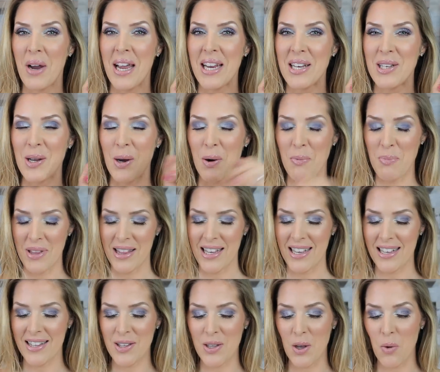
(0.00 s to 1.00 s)
wait to open
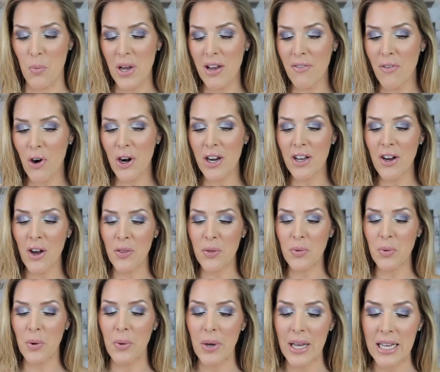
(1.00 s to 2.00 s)
this. So we have already gone
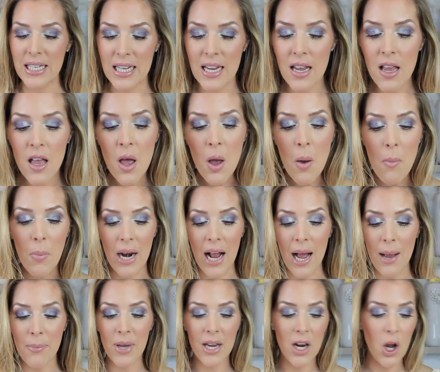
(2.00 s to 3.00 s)
through it, but
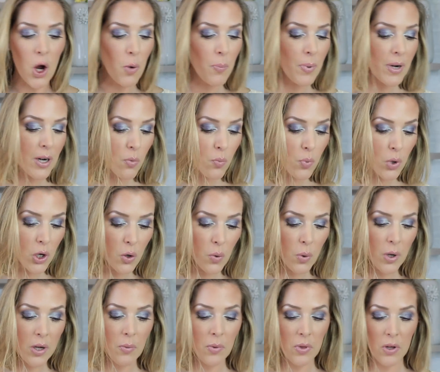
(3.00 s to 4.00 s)
I'm gonna open it real
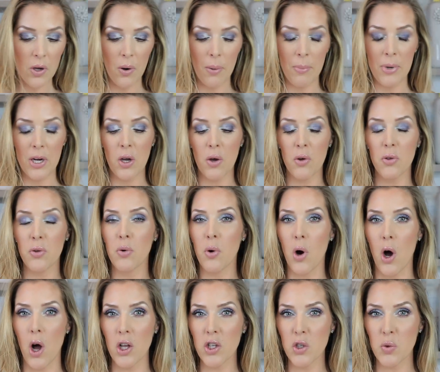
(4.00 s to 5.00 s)
quick with you. I'm gonna go through
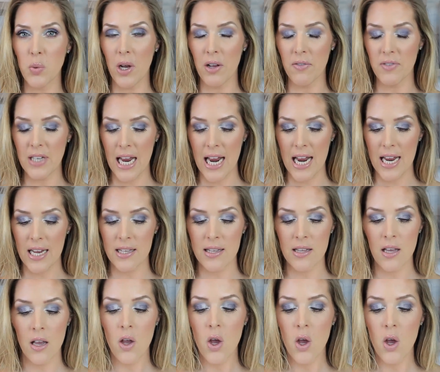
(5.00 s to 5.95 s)
all 12 days.